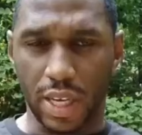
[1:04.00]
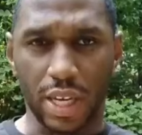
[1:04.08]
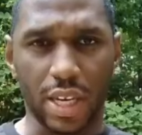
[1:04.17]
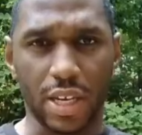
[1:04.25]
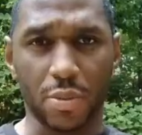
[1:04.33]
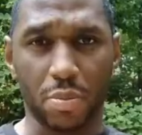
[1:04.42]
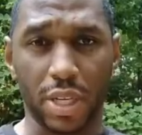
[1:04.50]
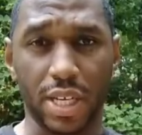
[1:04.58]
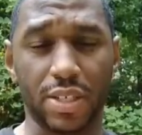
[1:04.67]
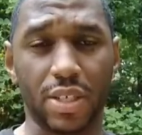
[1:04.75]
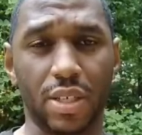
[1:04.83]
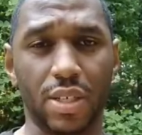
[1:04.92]
take his
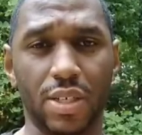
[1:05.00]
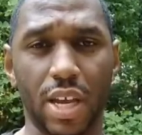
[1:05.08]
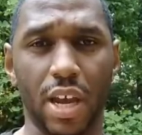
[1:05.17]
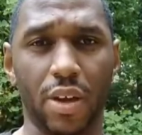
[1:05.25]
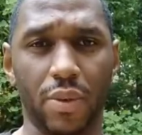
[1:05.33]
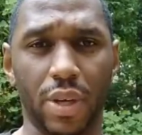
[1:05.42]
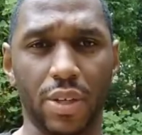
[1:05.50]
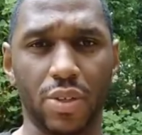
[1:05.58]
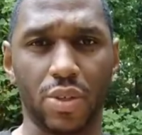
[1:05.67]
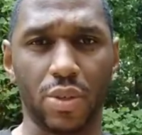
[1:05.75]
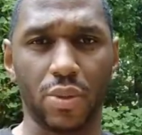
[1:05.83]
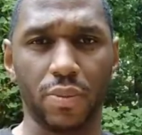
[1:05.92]
place and desiring
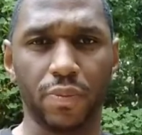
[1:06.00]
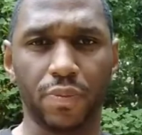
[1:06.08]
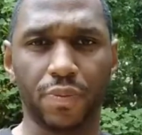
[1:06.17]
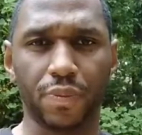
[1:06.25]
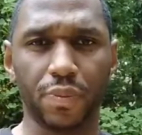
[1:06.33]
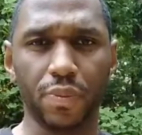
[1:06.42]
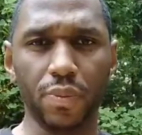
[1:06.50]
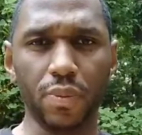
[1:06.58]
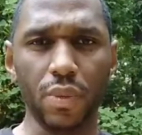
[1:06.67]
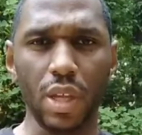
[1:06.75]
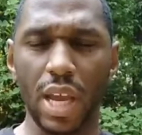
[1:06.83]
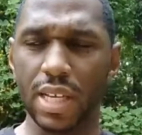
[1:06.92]
to
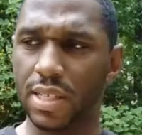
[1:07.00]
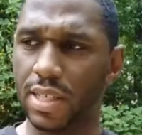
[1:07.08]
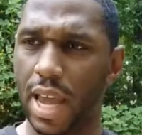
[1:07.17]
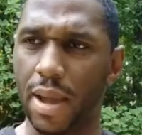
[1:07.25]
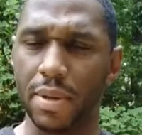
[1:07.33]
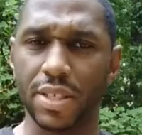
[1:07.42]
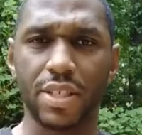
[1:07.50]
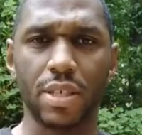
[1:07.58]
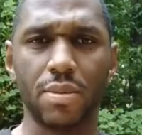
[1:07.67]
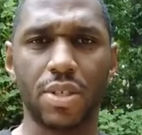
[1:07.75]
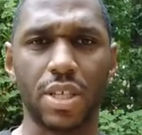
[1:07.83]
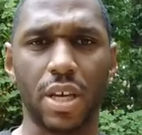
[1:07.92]
establish
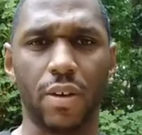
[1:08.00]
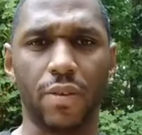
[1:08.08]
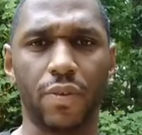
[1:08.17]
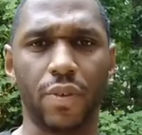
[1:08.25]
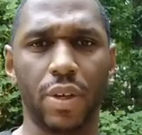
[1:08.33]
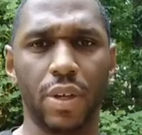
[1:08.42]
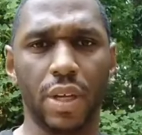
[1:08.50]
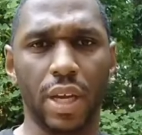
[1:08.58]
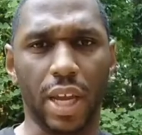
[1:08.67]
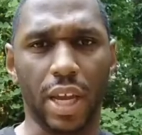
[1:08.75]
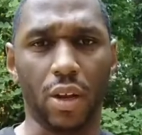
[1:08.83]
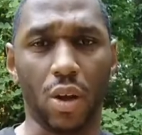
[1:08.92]
himself
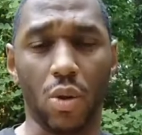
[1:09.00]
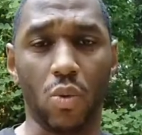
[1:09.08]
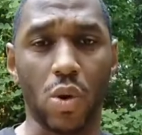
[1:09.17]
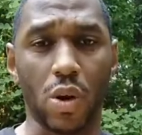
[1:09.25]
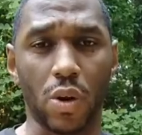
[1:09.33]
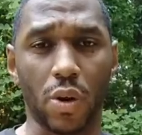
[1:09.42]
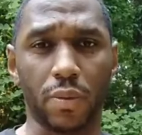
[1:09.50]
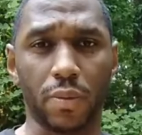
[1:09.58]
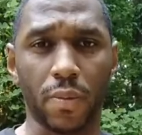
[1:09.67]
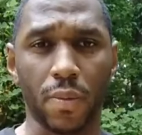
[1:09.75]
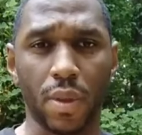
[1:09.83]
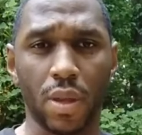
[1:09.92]
in our world.
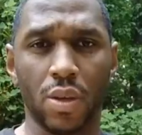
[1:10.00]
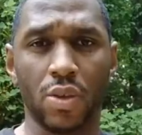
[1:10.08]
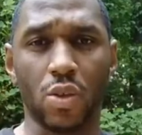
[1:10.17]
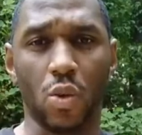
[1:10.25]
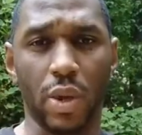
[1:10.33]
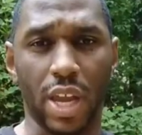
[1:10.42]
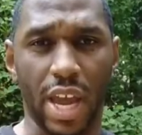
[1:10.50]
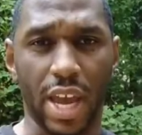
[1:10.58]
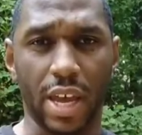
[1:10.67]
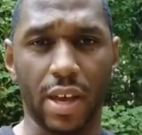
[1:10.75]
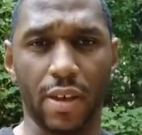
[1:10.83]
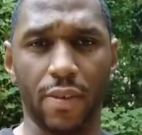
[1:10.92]
So we
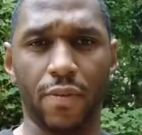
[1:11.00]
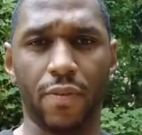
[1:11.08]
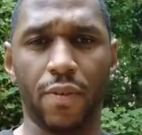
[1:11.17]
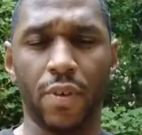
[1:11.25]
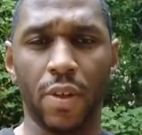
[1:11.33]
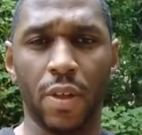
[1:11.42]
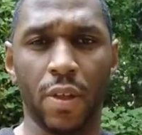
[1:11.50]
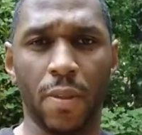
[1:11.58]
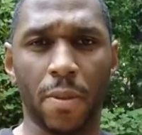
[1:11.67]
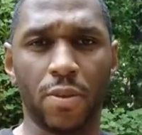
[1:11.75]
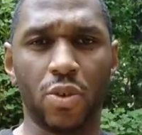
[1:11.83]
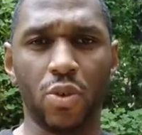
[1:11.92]
have
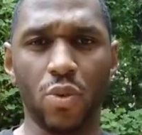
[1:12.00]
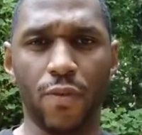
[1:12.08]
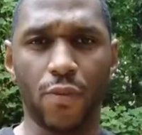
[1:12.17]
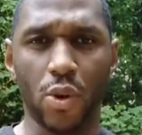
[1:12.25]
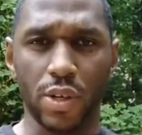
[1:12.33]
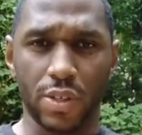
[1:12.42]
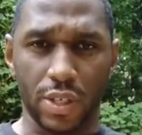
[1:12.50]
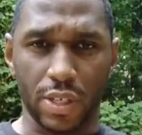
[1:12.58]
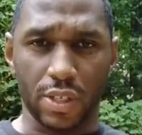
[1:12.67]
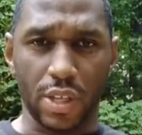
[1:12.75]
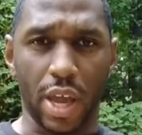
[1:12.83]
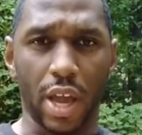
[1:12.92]
two
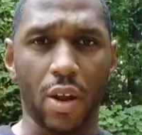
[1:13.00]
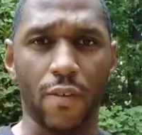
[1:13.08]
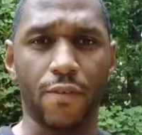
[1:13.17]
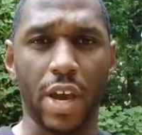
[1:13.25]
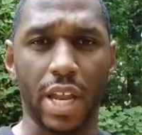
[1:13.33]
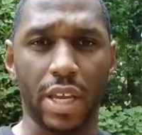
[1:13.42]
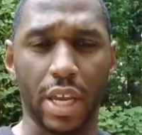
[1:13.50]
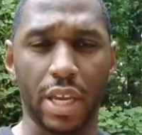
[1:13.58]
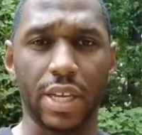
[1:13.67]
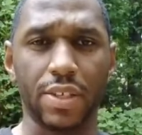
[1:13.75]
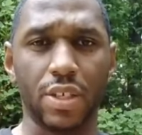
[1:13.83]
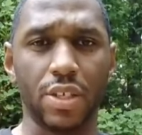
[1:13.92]
forces that are fighting
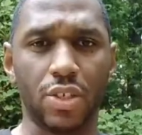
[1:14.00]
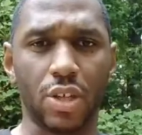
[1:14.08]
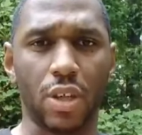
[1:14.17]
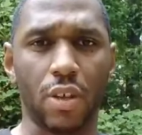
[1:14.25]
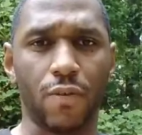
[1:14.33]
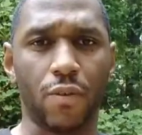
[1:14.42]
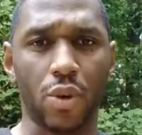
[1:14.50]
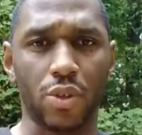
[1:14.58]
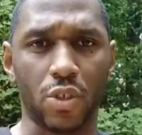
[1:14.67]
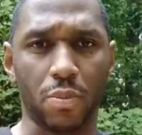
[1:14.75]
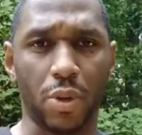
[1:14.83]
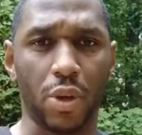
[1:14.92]
against each other for
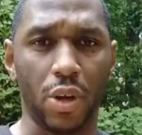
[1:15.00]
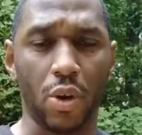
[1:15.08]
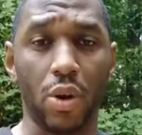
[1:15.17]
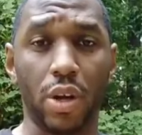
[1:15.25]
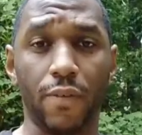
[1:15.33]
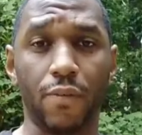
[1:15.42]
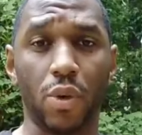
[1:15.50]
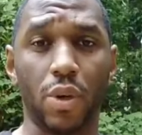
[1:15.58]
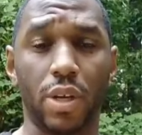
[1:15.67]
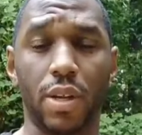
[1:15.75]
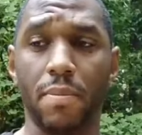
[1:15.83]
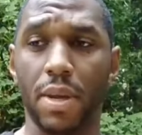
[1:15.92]
superiority, for
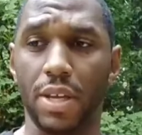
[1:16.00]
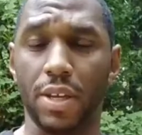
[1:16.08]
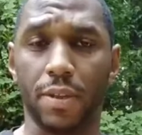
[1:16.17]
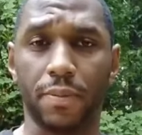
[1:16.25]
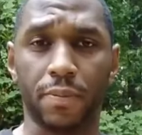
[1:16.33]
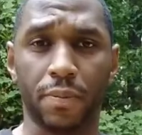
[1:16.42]
dominion.